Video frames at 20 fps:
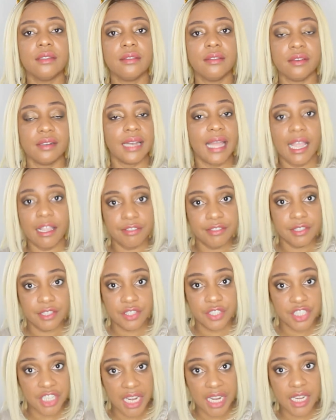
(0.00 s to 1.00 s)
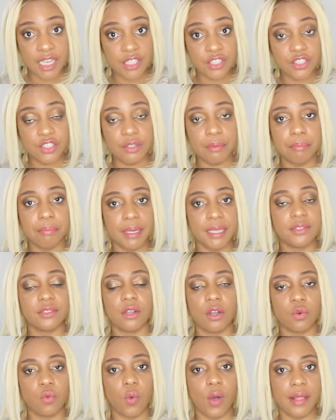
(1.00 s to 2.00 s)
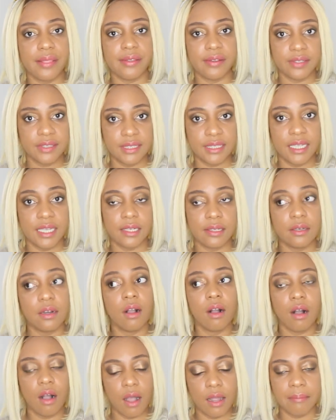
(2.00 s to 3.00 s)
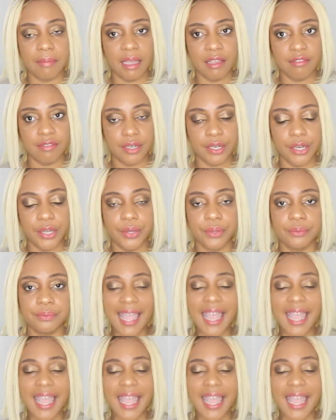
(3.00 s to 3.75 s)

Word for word: their lives change based on what they're seeing on my video.